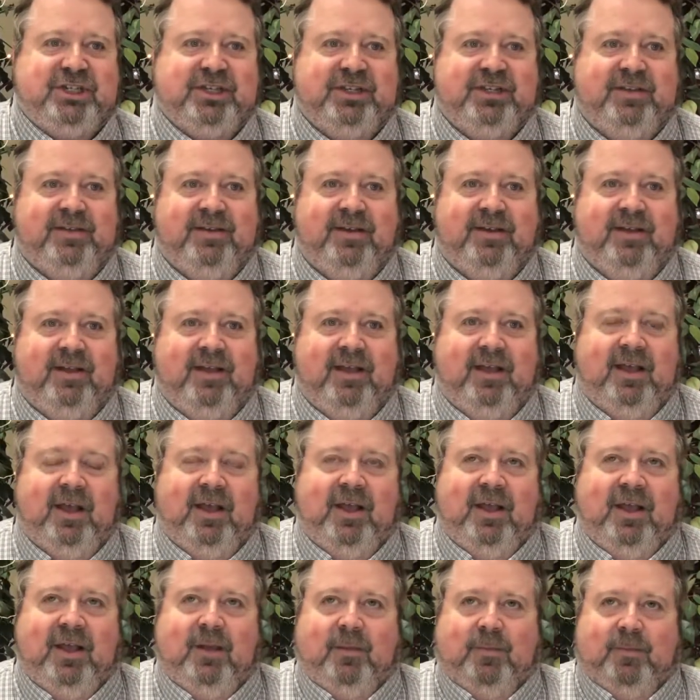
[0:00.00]

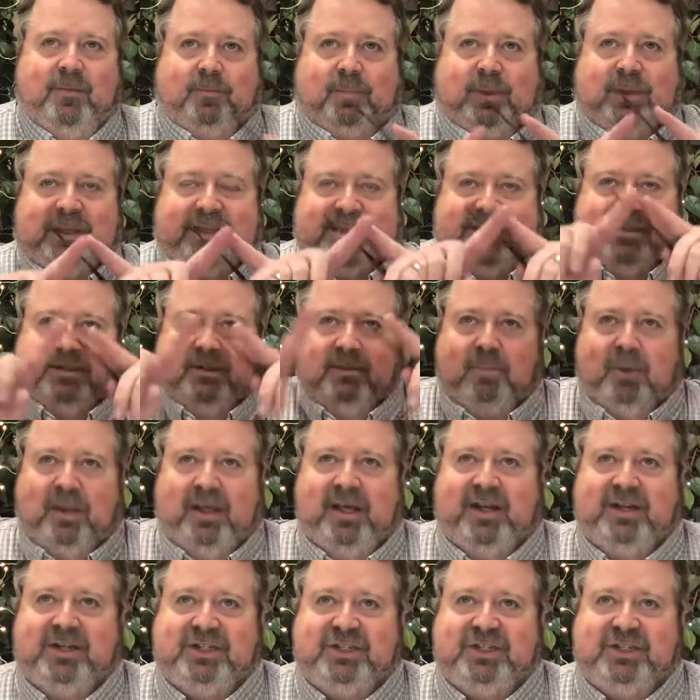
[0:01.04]
Mm-hmm. Pleading the blood